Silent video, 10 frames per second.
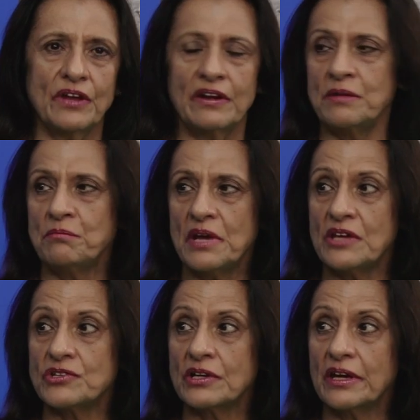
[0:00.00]
very
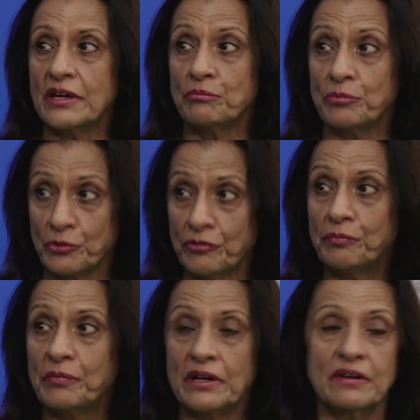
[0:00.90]
major
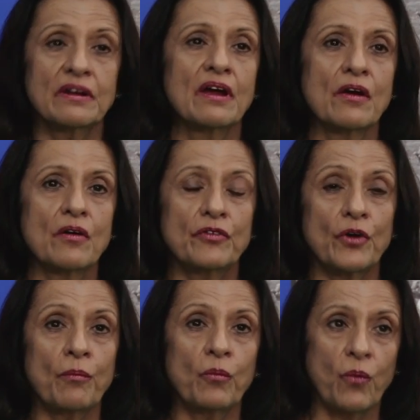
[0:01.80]
improvement
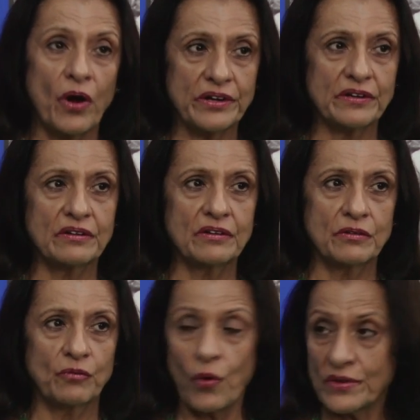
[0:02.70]
from what
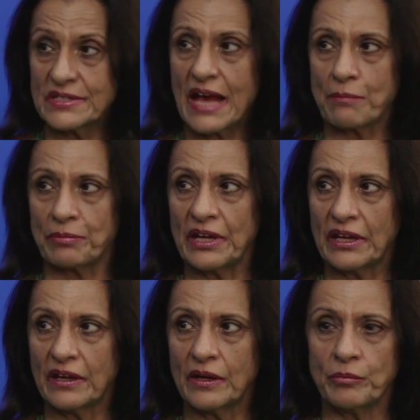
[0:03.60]
was
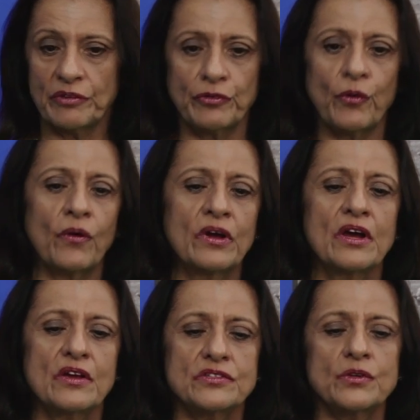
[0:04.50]
happening here before.
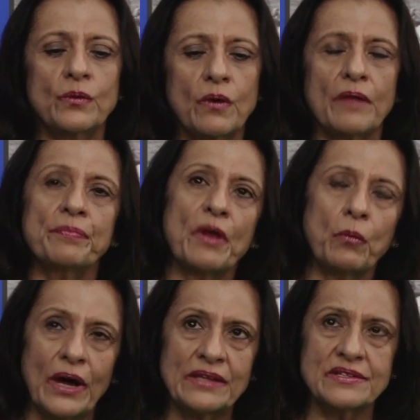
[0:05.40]
So
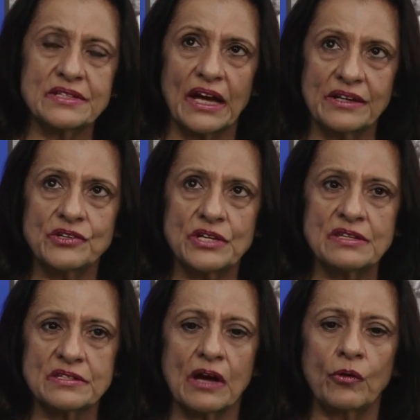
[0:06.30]
once
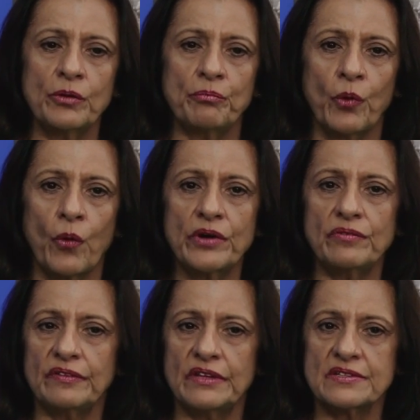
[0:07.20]
countries are on
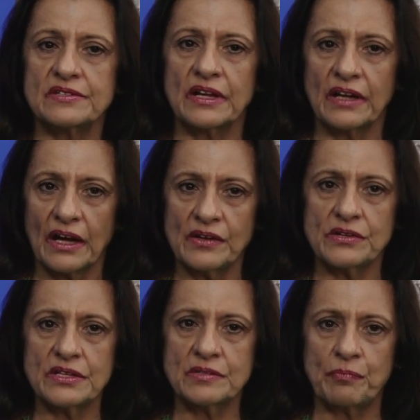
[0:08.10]
board with this, and
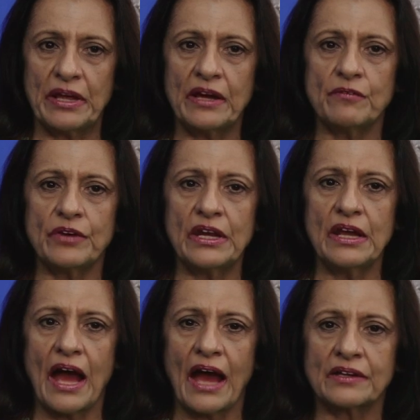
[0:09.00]
countries play a
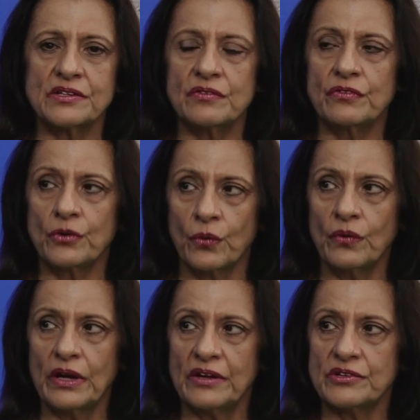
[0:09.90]
very active
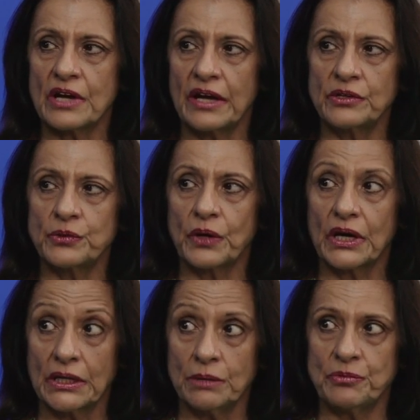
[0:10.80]
role in trying to
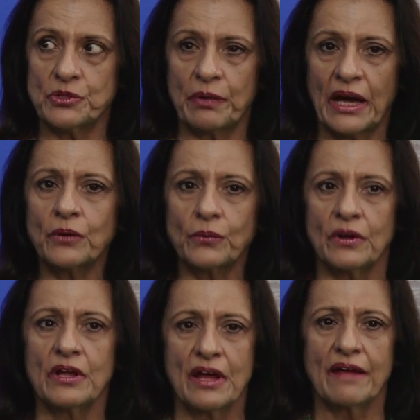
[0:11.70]
curb
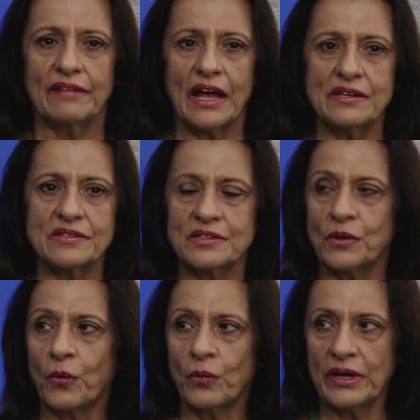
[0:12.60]
tobacco, that is
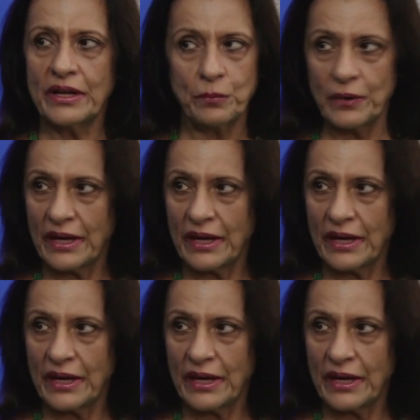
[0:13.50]
the only